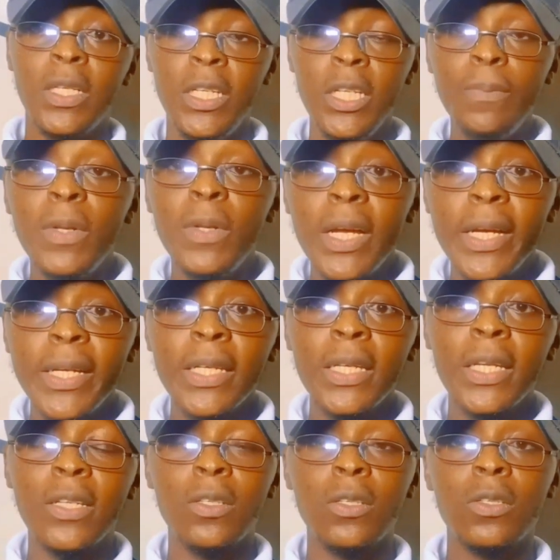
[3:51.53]
Deep
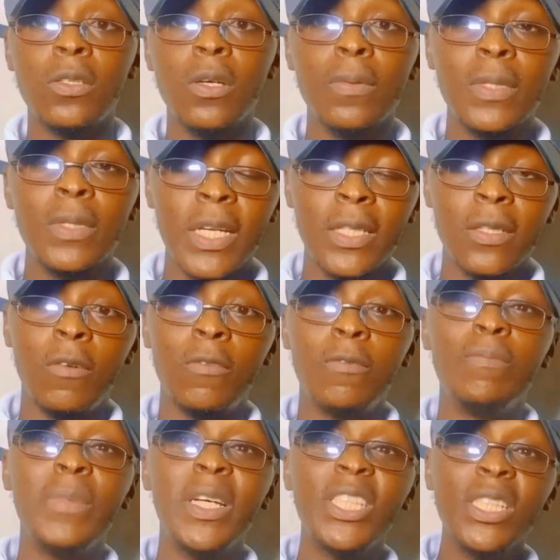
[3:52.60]
learning is a subset of
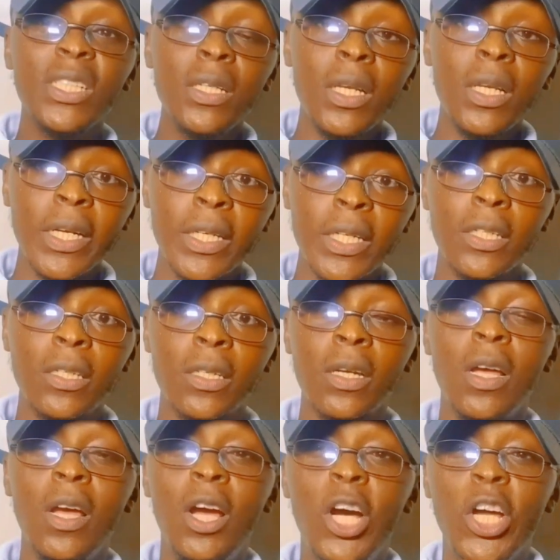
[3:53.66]
machine learning.
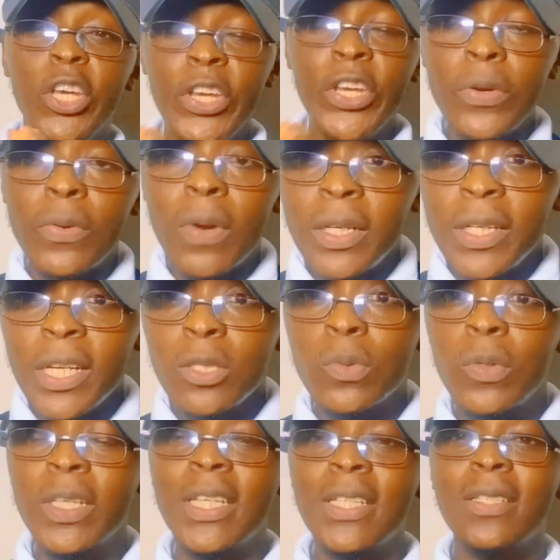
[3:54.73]
Neural
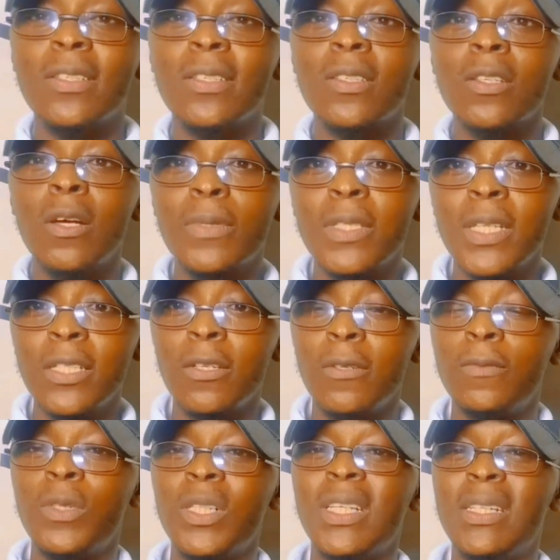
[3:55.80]
network is a subset
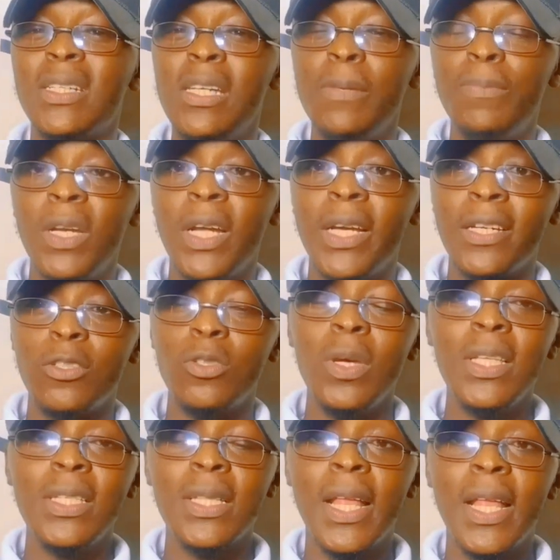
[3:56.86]
of what? Deep learning. So
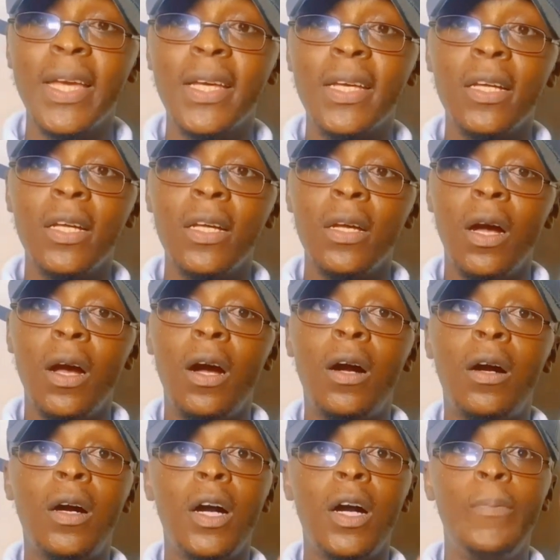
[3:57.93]
it's like
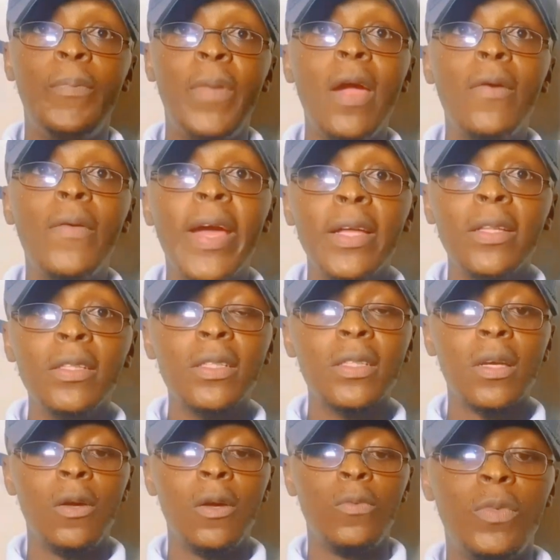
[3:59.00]
a parent
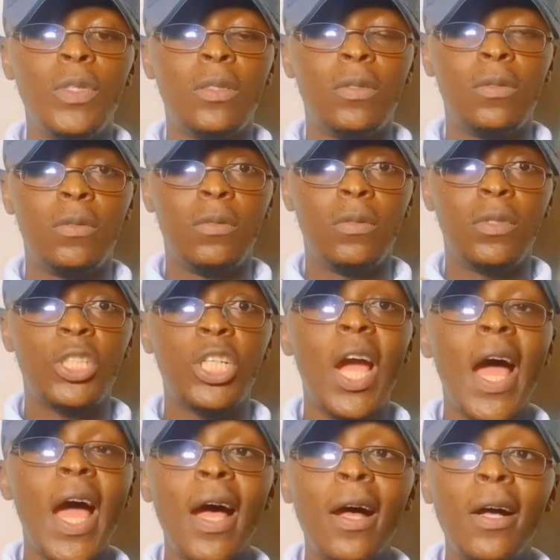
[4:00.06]
with
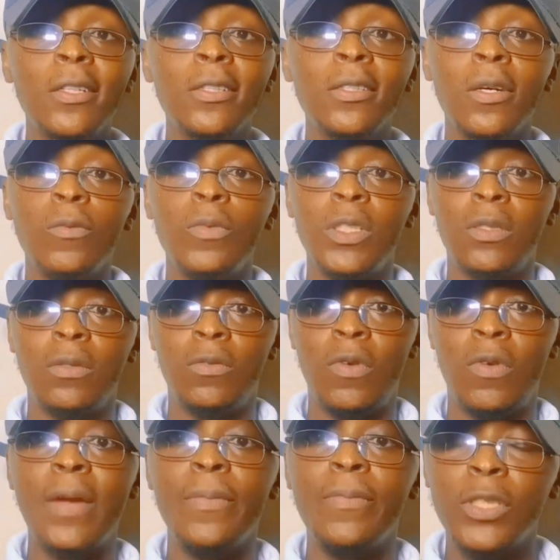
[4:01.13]
child, with
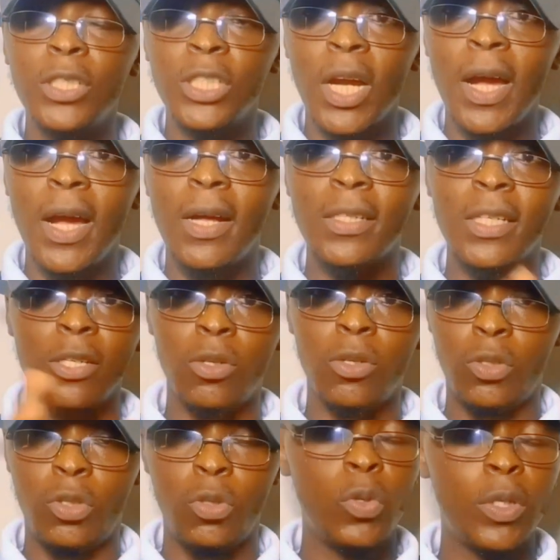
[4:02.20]
grandchild, and
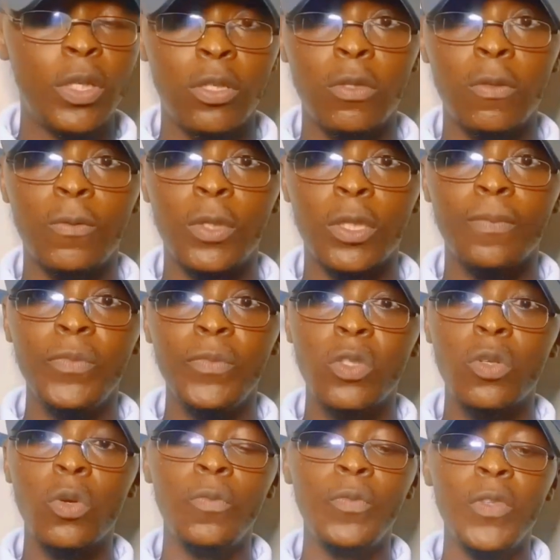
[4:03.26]
so on and so forth.
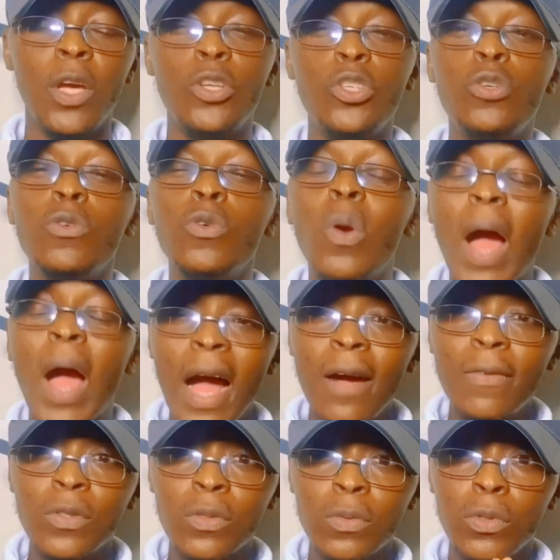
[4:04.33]
So you
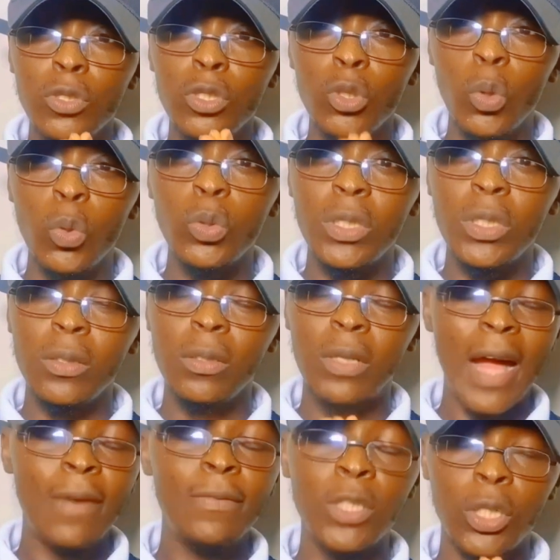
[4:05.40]
have to
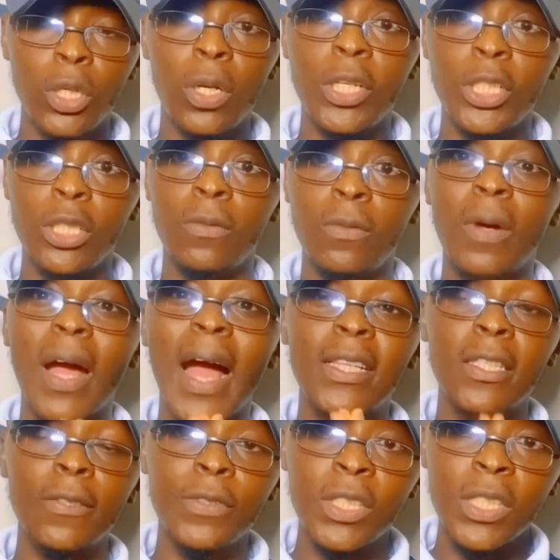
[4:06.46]
have the knowledge of
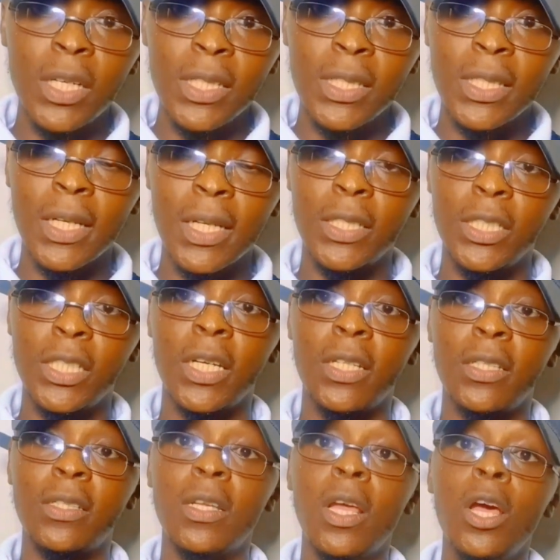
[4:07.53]
artificial
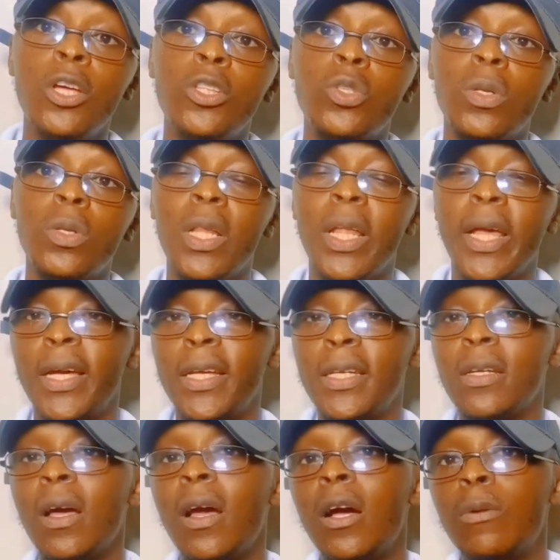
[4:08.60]
intelligence to
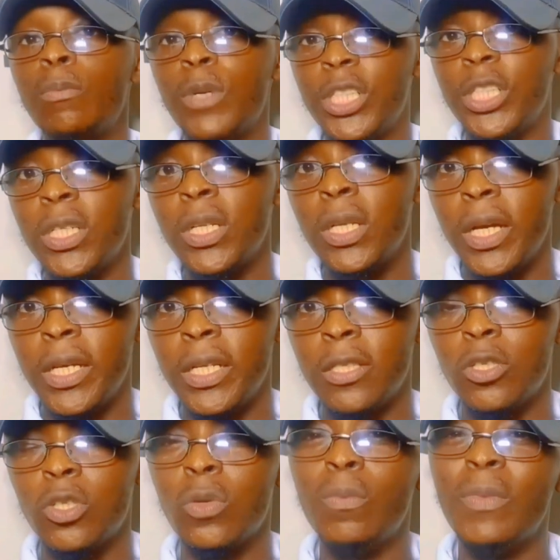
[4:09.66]
learn machine
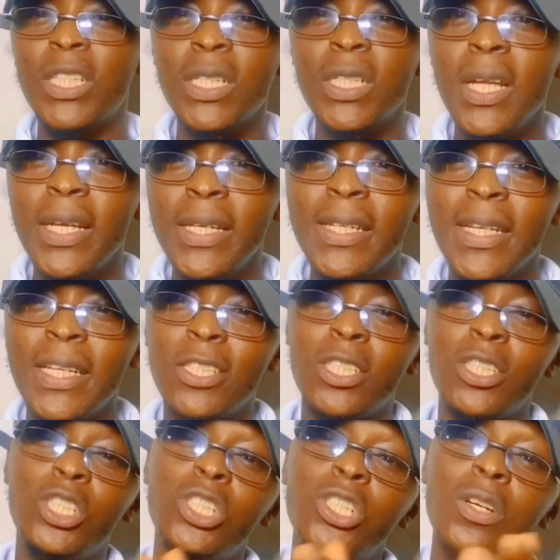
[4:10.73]
learning. So machine learning
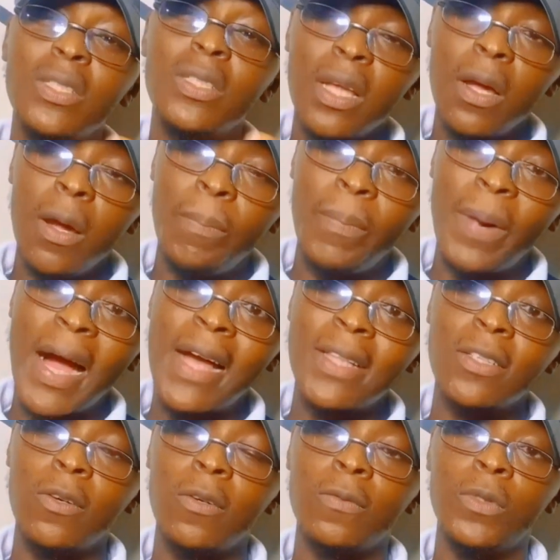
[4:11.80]
is just a
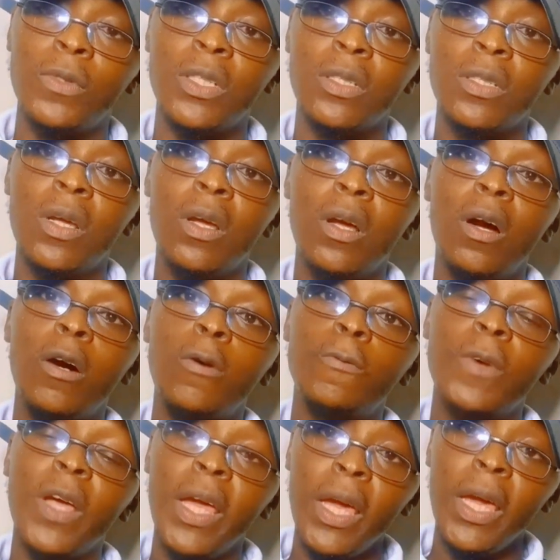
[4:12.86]
part of what?
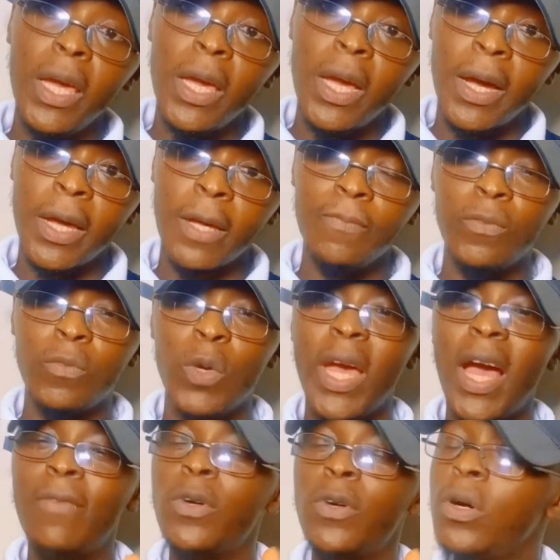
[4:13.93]
Of AI. We
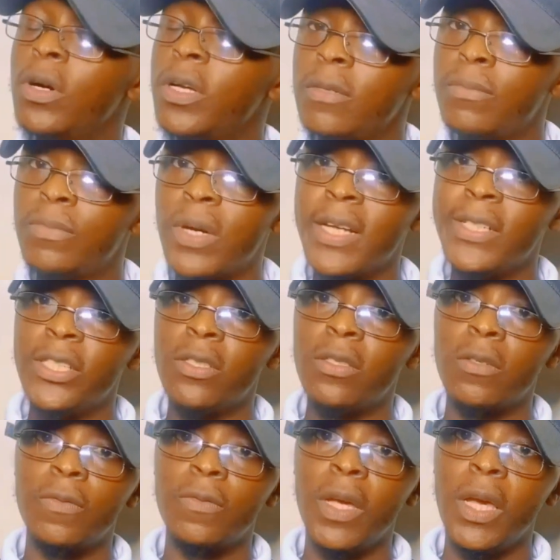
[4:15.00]
have other
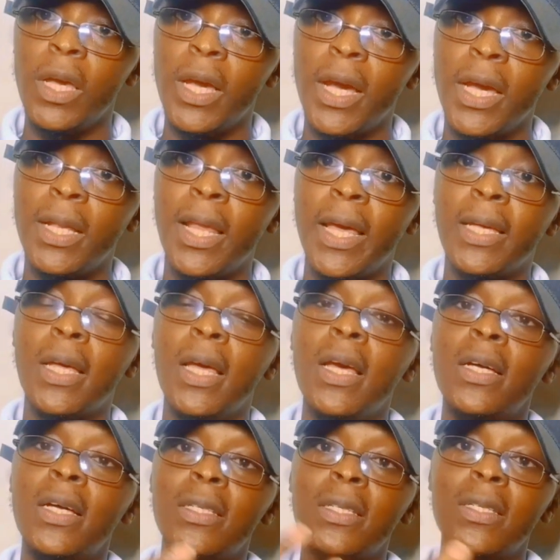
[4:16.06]
branches of AI like
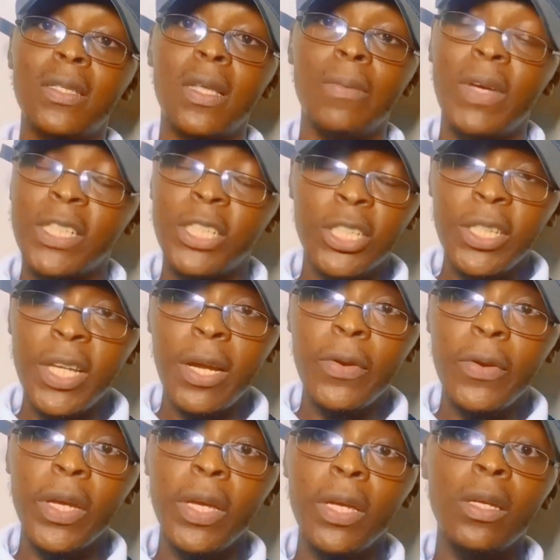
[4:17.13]
system
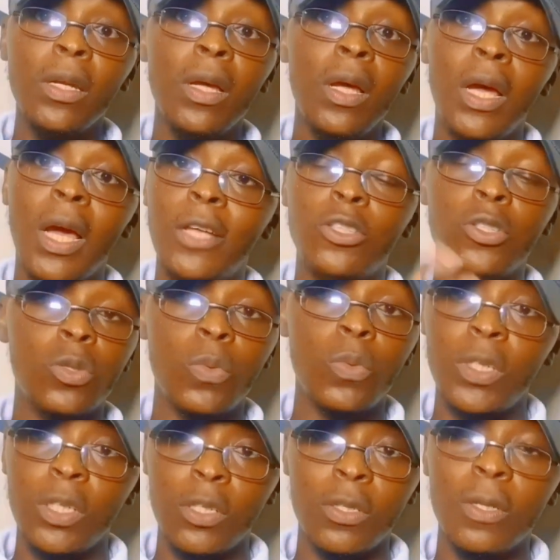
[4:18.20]
engineering and so
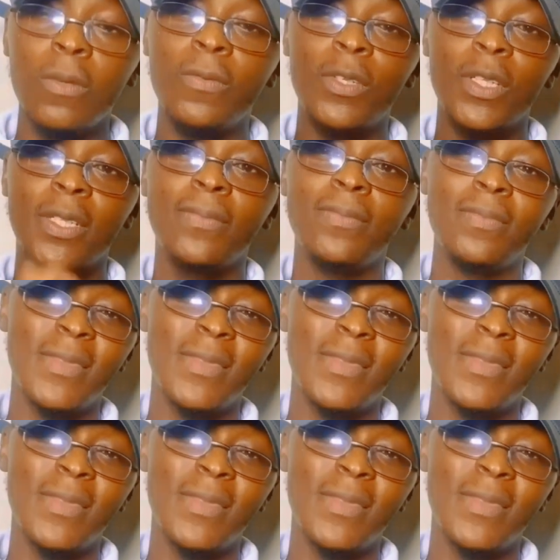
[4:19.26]
on and so forth.